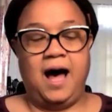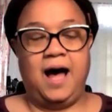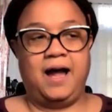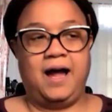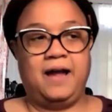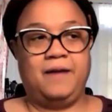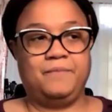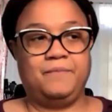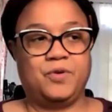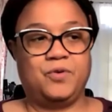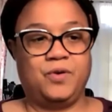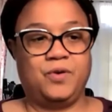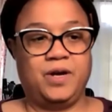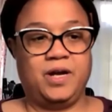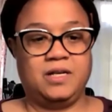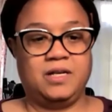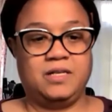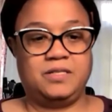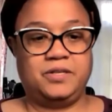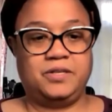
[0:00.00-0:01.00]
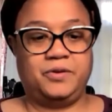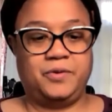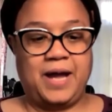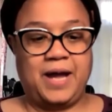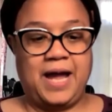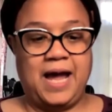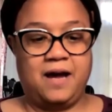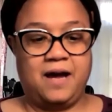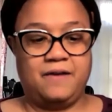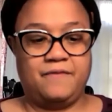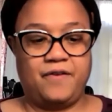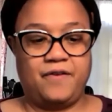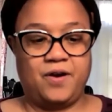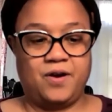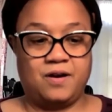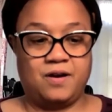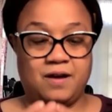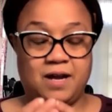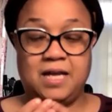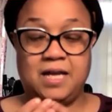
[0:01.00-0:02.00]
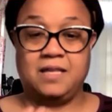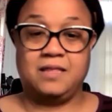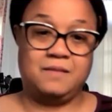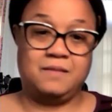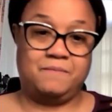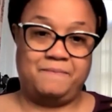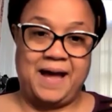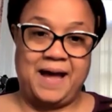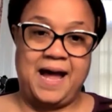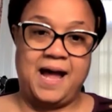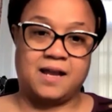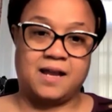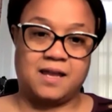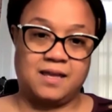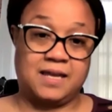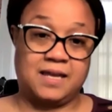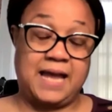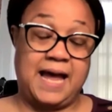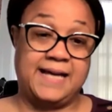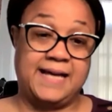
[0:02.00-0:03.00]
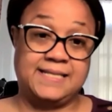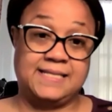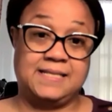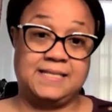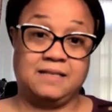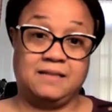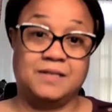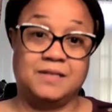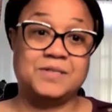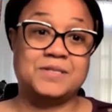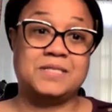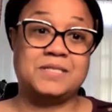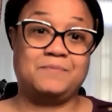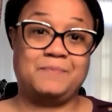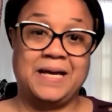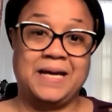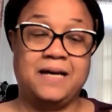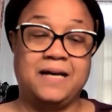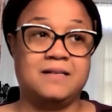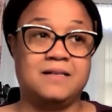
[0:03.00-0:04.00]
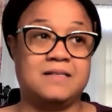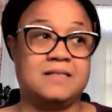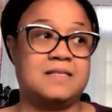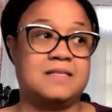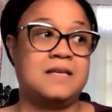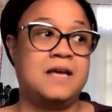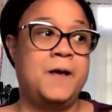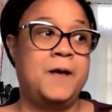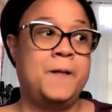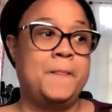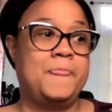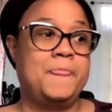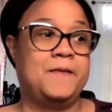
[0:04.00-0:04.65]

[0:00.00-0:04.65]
I'm going to have her in the back casting those spells